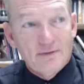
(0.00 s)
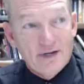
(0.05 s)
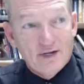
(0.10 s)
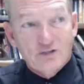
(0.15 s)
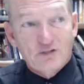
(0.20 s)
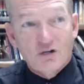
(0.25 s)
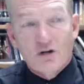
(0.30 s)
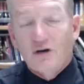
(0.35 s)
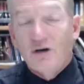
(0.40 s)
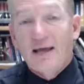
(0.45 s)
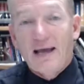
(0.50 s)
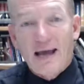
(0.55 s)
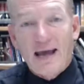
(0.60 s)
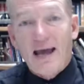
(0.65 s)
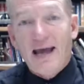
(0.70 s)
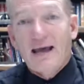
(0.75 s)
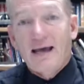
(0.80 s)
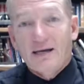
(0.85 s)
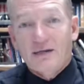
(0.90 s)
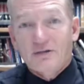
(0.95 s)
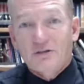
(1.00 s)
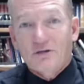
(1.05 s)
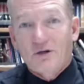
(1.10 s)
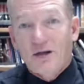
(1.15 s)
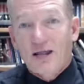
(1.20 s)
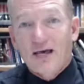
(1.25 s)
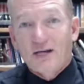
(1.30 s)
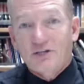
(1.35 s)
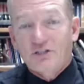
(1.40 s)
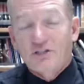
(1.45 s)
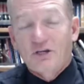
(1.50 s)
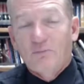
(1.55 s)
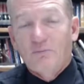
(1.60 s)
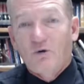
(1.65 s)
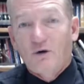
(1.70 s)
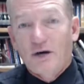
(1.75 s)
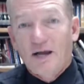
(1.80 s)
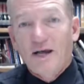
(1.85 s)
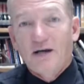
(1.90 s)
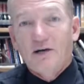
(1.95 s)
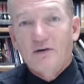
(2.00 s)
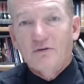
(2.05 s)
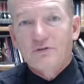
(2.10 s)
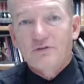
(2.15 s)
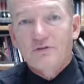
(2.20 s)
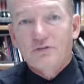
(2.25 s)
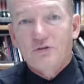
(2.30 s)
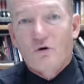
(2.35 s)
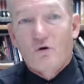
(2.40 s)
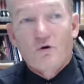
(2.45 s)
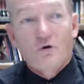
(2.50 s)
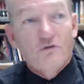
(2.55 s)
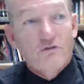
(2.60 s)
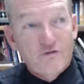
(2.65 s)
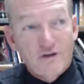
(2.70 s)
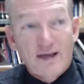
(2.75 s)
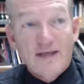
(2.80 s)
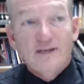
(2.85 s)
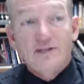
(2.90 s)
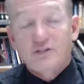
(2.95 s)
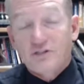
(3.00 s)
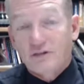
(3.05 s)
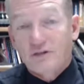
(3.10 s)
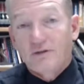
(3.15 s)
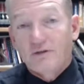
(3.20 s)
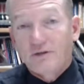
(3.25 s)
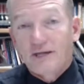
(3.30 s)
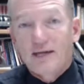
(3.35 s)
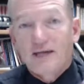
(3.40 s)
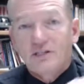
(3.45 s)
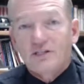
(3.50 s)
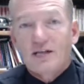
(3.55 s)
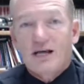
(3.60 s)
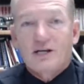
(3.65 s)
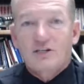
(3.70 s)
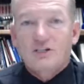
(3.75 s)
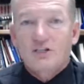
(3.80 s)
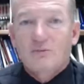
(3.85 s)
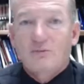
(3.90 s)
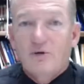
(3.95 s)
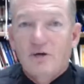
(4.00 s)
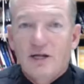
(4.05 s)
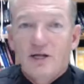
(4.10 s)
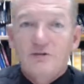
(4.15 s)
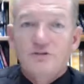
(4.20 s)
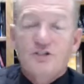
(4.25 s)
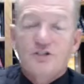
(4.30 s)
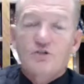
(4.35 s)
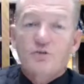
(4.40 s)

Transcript: necessarily act like someone else or face things like someone else.